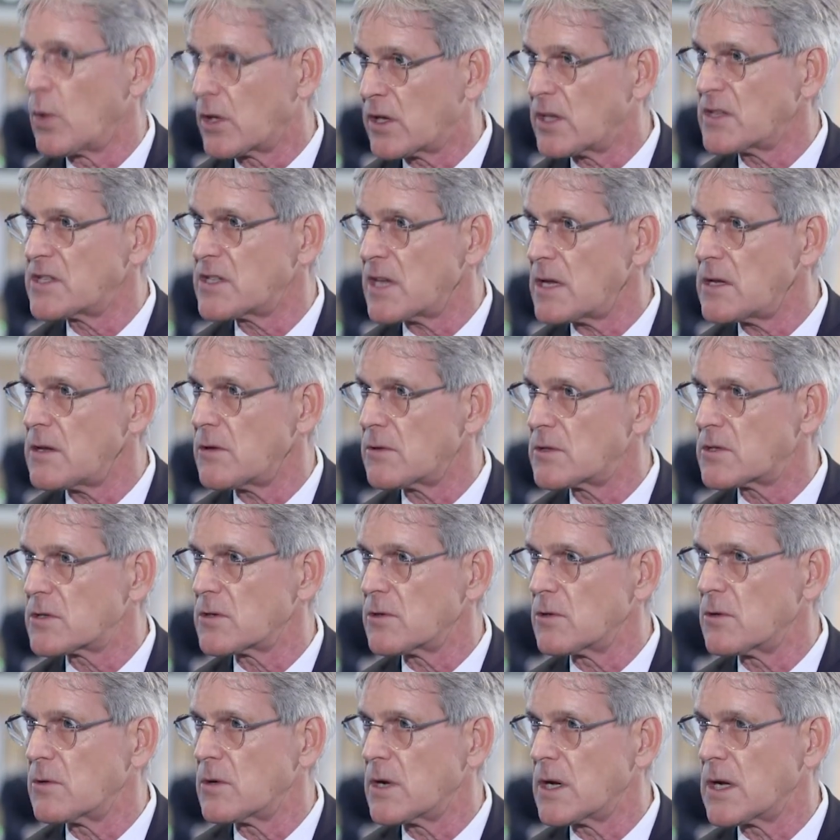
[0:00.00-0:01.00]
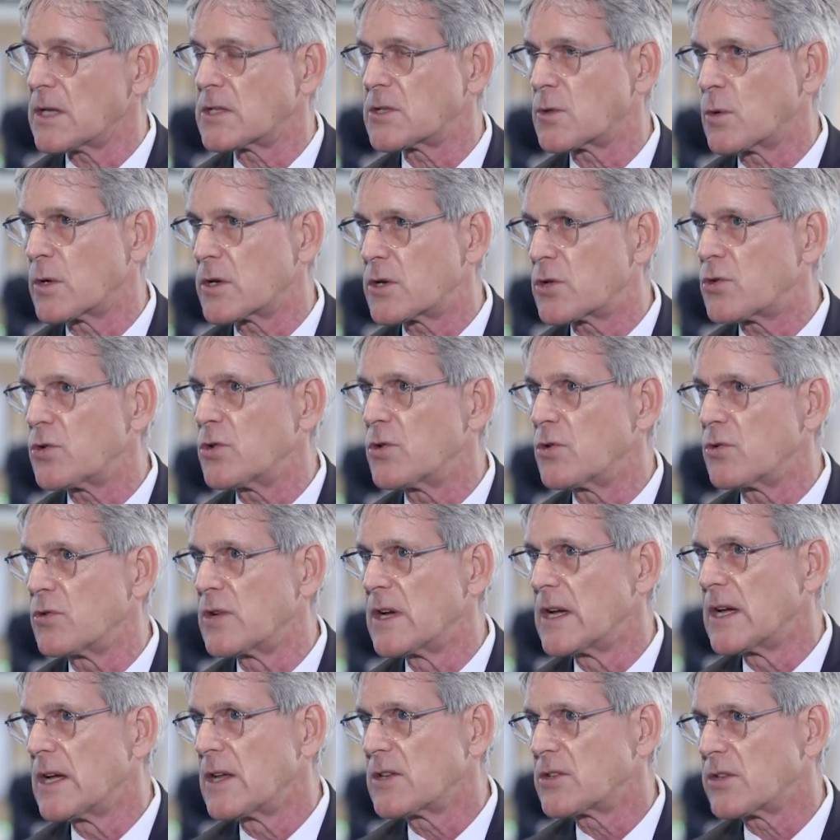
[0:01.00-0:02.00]
continue to accrue
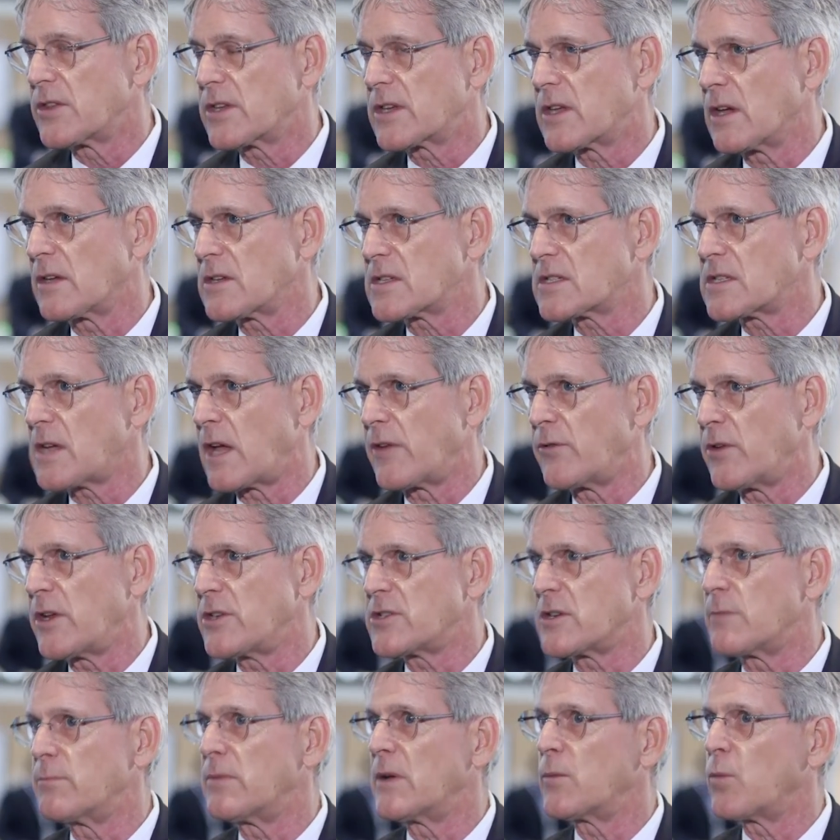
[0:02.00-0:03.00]
to the Kurdistan region.